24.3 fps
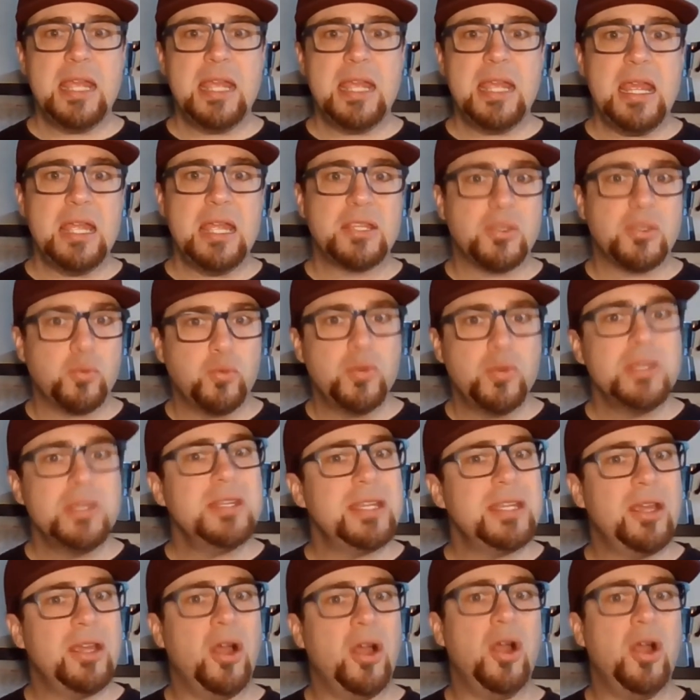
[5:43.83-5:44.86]
it's
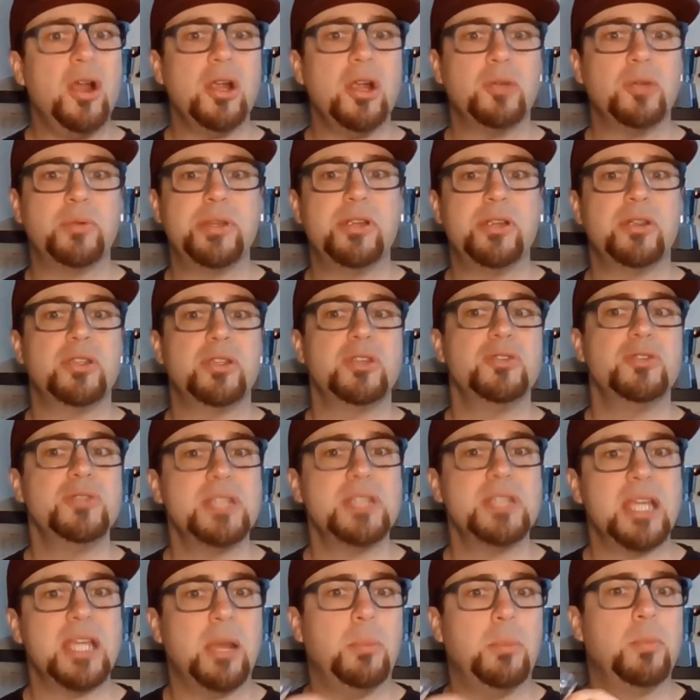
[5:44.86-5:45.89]
really hard when you're
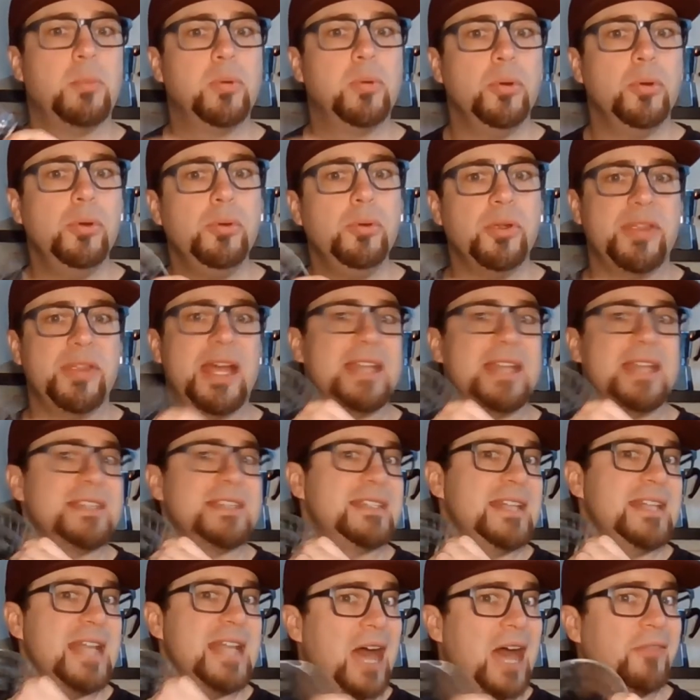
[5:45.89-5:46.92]
using a brewer that is
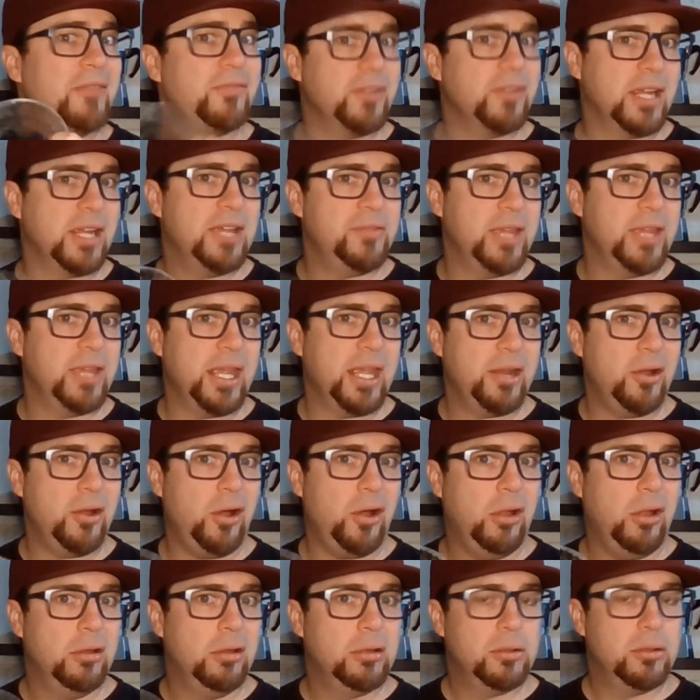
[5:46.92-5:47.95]
not forgiving at
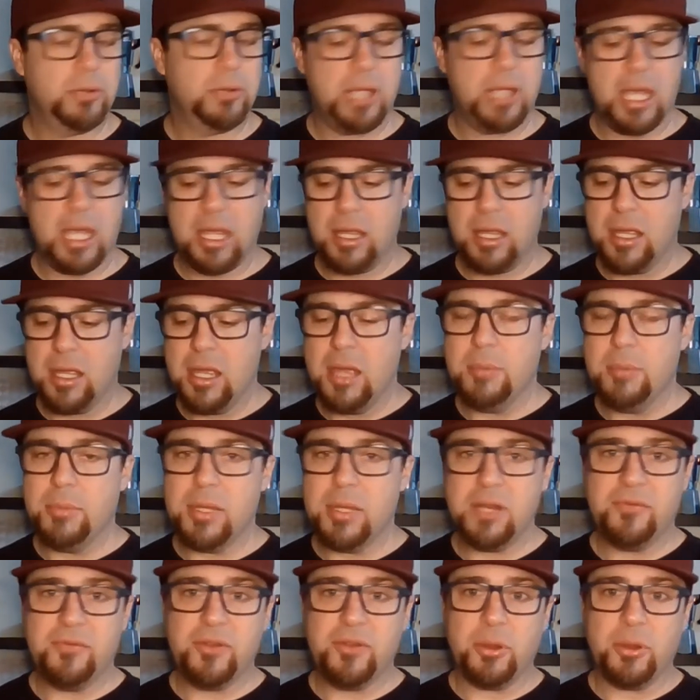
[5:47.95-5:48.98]
all, okay?
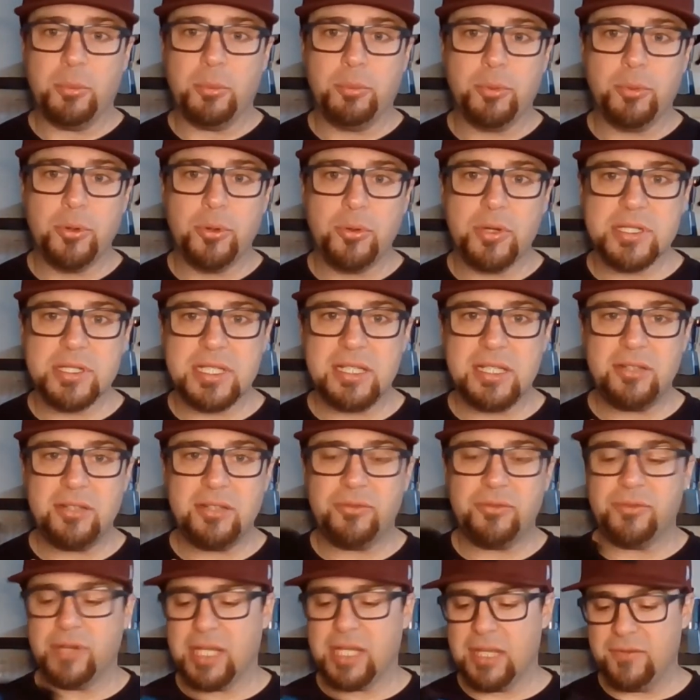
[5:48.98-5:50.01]
But if your brewer is a little
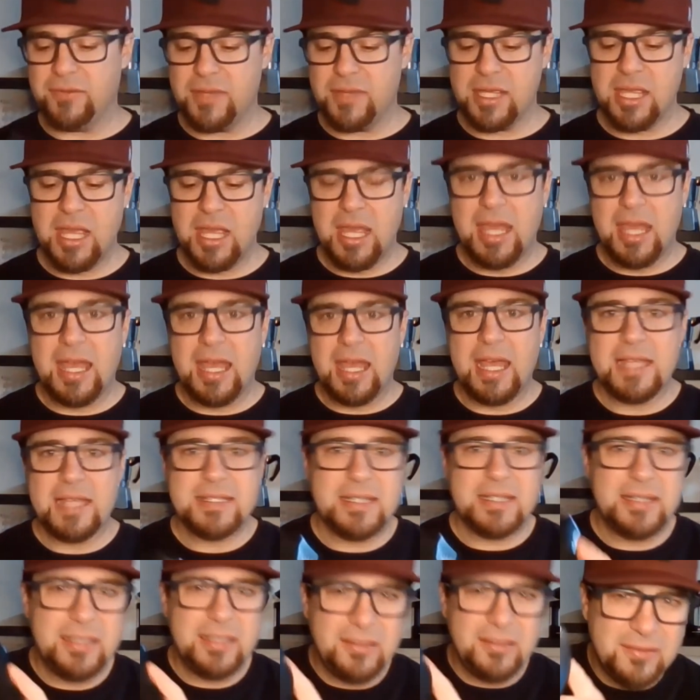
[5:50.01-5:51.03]
forgiving, has
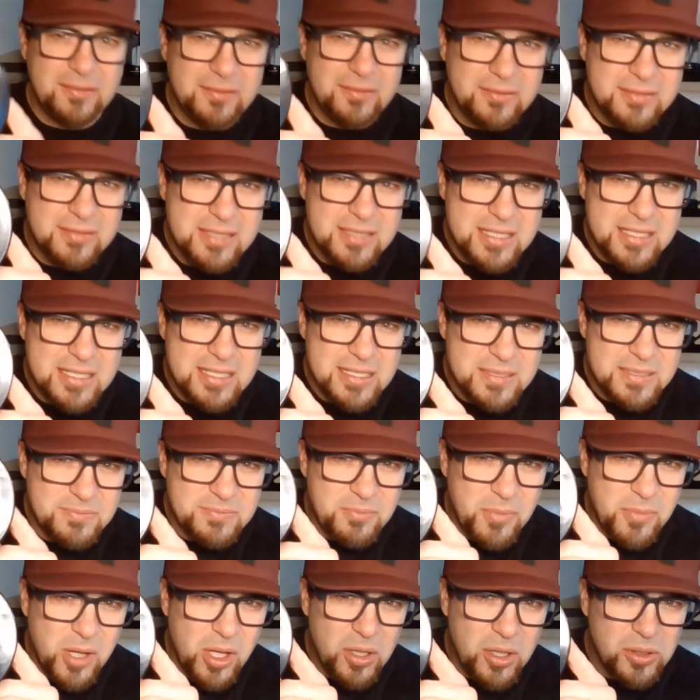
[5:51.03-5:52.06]
a little
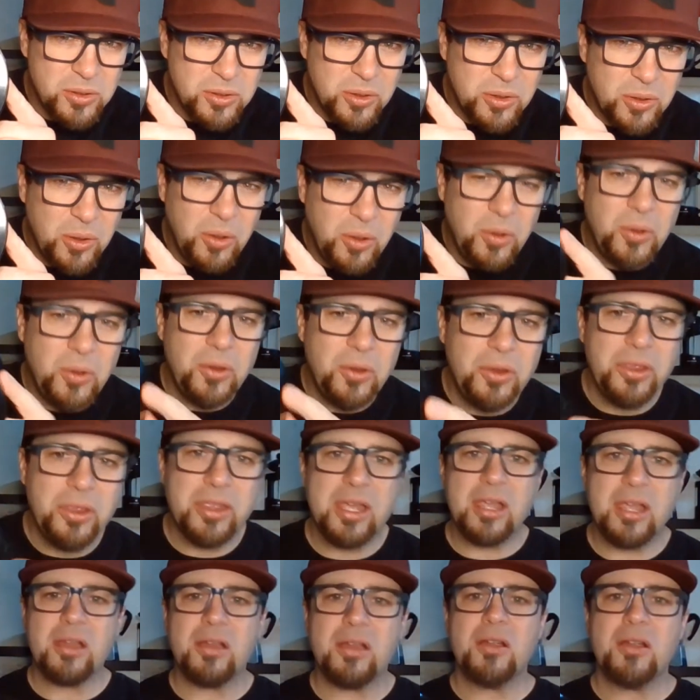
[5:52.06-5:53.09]
smaller hole
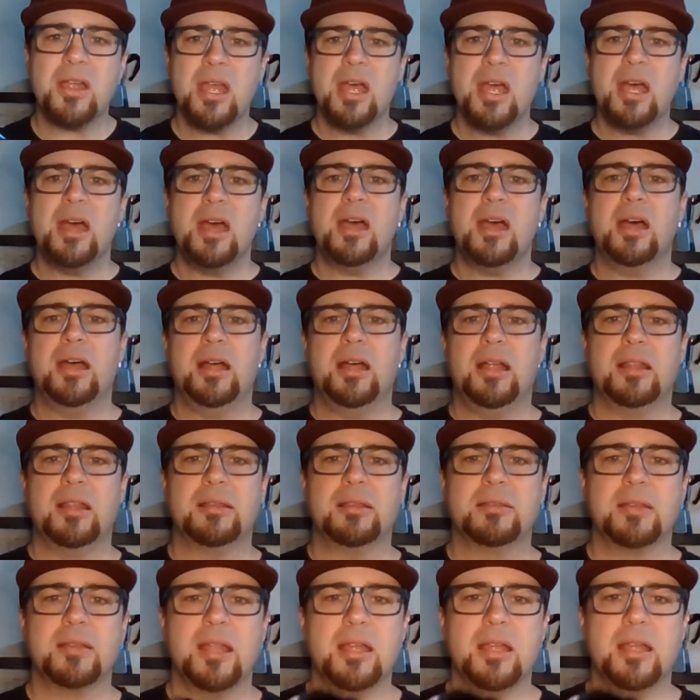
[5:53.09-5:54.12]
there, uh,
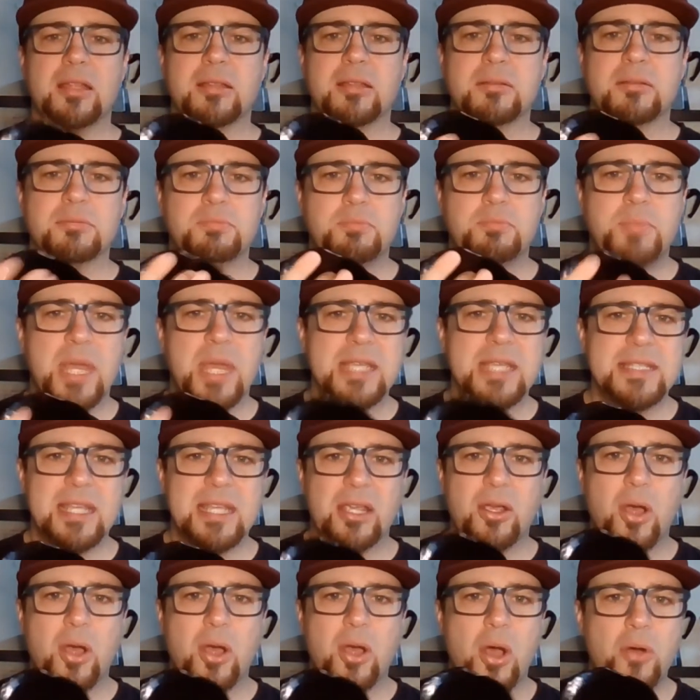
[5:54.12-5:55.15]

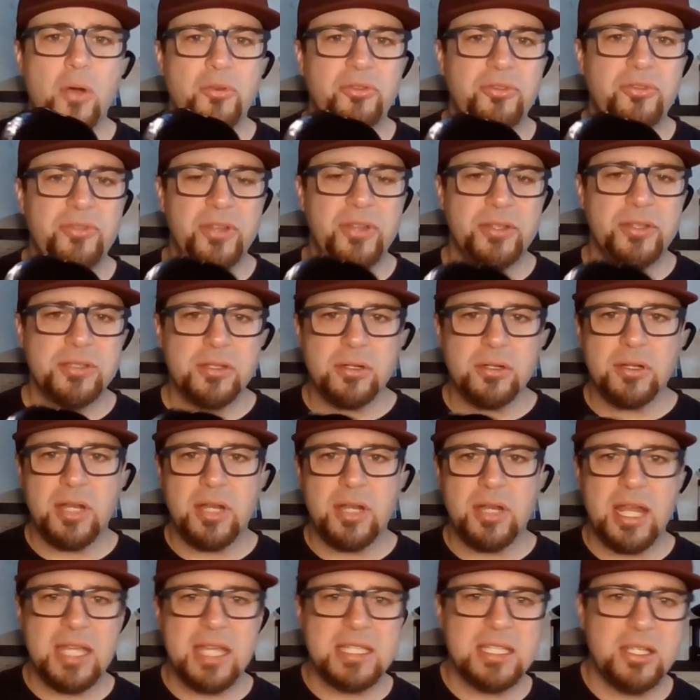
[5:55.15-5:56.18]
basic cone filter,
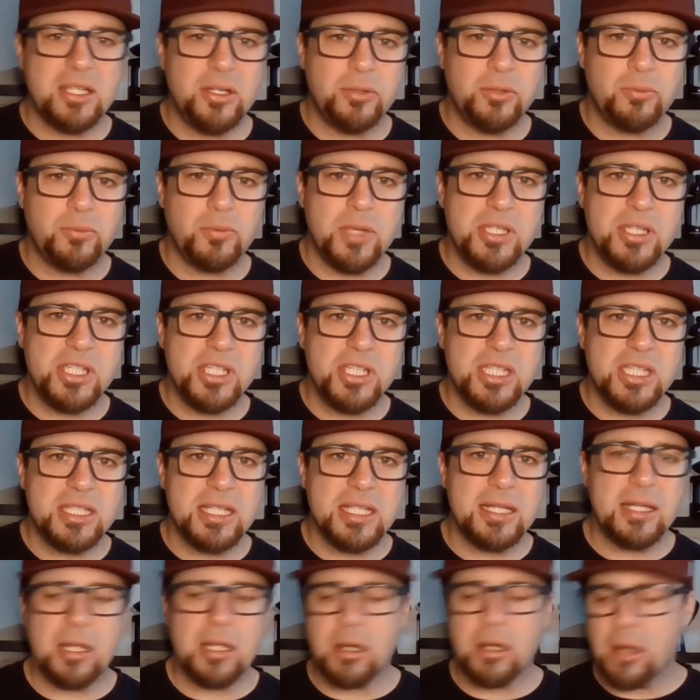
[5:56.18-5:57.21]
nice good ridges
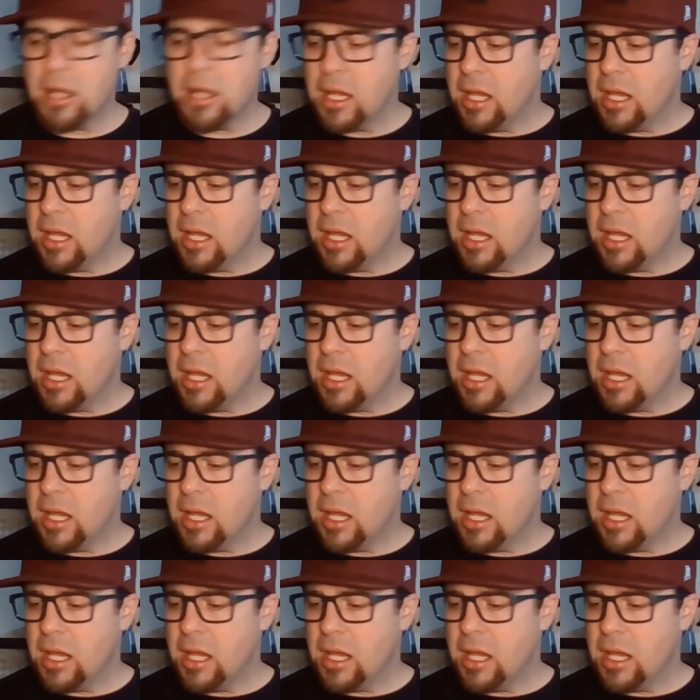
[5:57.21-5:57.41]
in there,